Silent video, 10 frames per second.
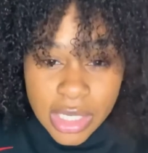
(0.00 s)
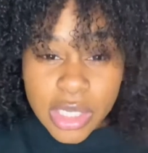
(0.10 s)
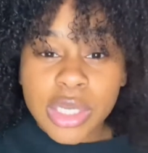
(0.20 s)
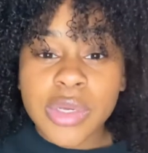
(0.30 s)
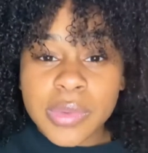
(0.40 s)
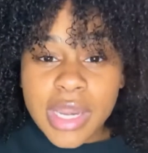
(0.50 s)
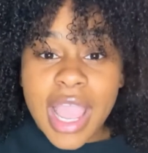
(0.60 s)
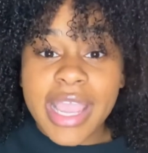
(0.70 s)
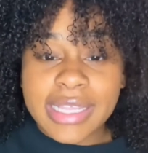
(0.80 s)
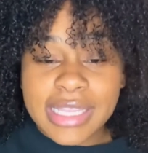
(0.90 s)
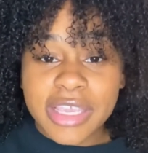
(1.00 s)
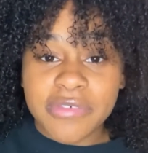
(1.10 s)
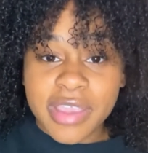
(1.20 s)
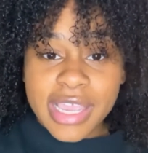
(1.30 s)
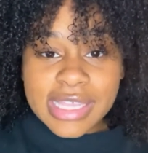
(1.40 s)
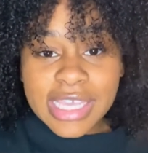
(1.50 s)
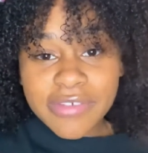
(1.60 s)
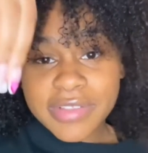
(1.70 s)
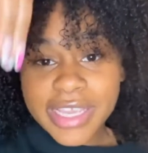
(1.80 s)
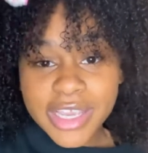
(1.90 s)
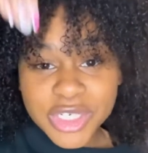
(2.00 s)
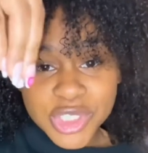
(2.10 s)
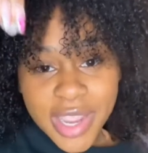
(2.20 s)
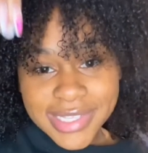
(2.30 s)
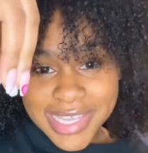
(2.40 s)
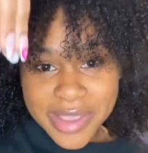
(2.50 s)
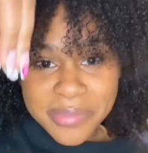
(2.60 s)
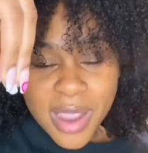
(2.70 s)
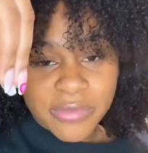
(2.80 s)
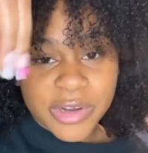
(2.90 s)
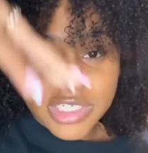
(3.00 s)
when I think of it, I think of like a dry tampon versus a